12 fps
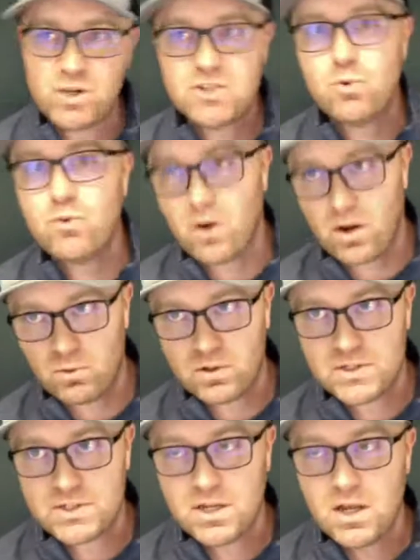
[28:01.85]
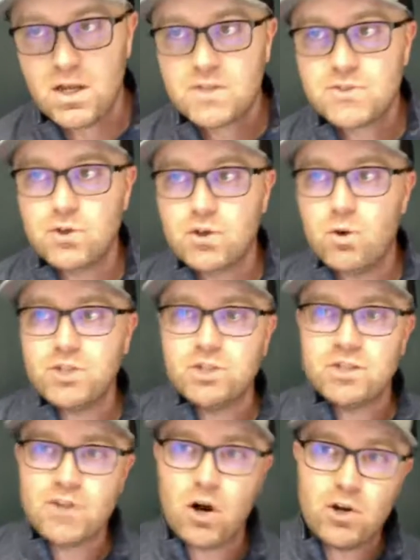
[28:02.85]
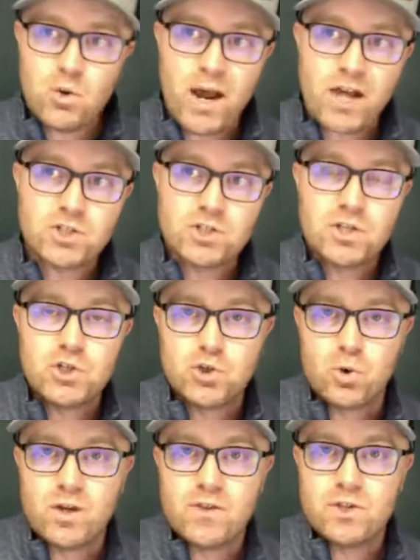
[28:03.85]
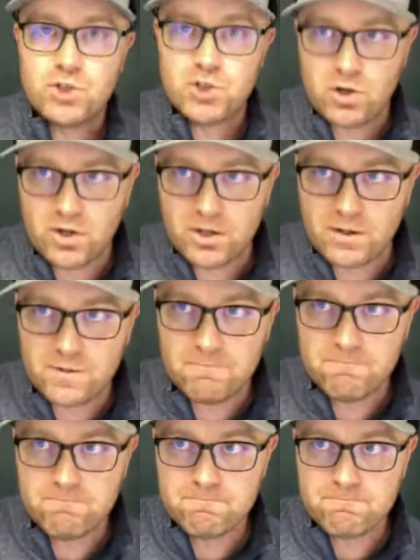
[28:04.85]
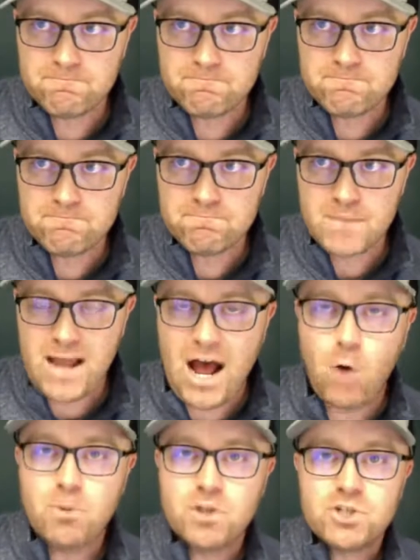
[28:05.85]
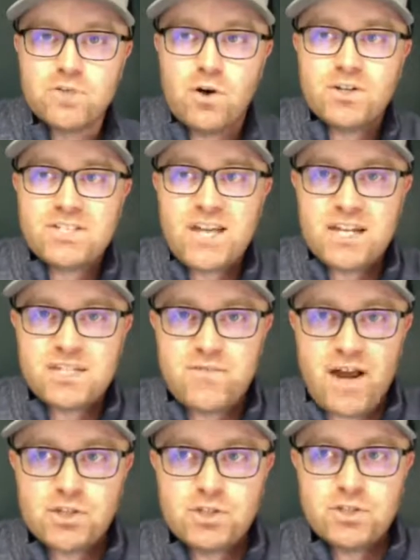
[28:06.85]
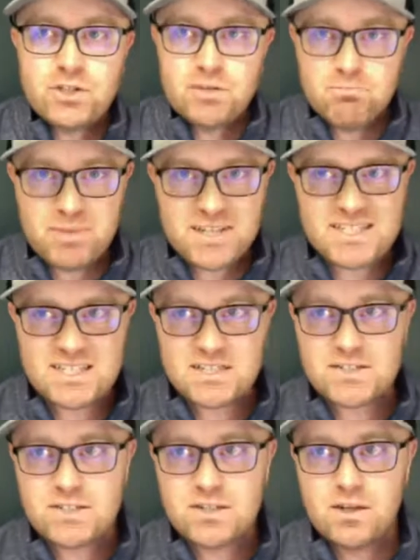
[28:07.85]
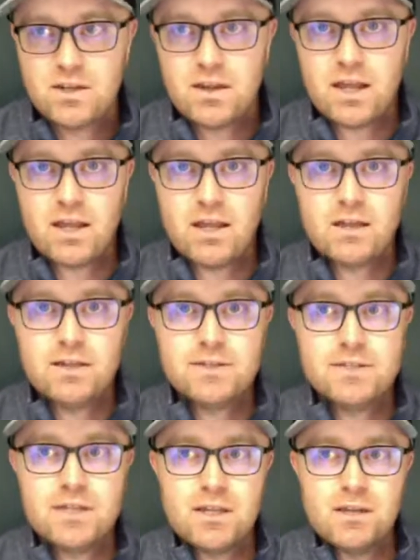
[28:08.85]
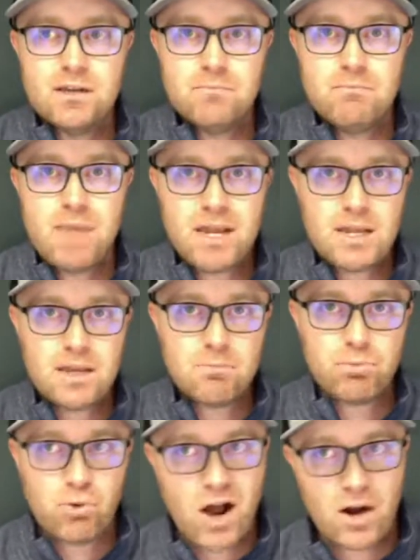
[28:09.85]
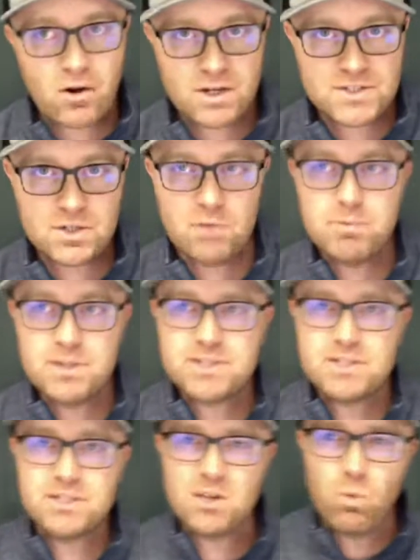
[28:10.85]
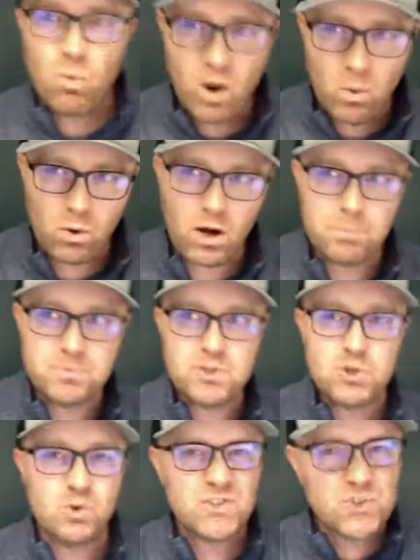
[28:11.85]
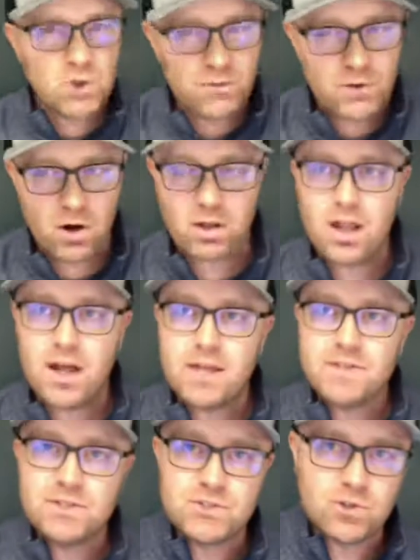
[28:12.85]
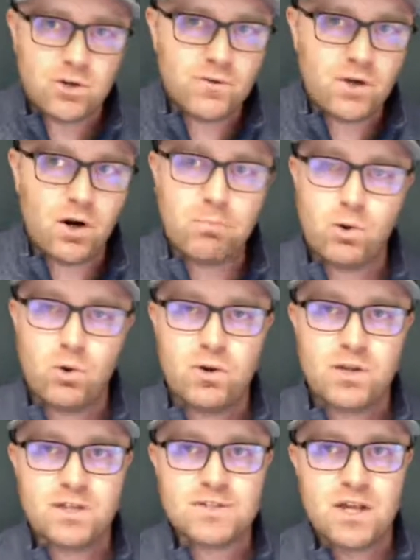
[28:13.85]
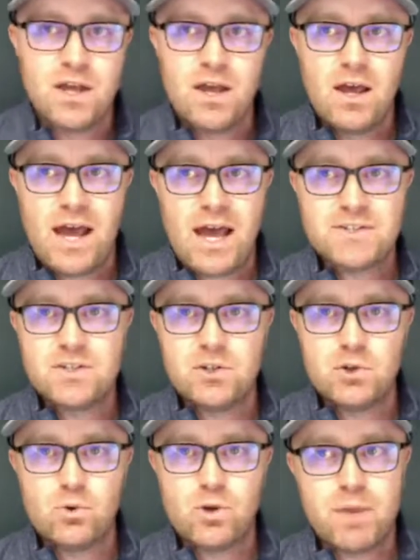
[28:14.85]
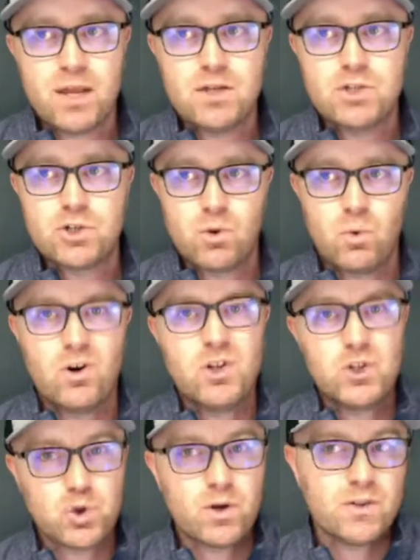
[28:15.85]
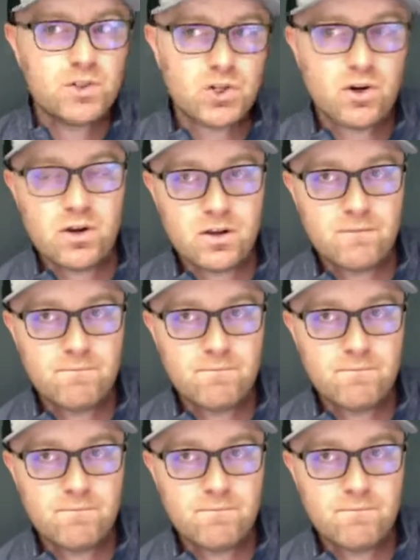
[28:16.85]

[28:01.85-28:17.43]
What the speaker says: as you thought it was. So the question is, are you actually enjoying the journey? How much of our satisfaction in business and in making progress in our business and what we're up to and serving our clients and serving our employees has to do with making sure we're enjoying the journey?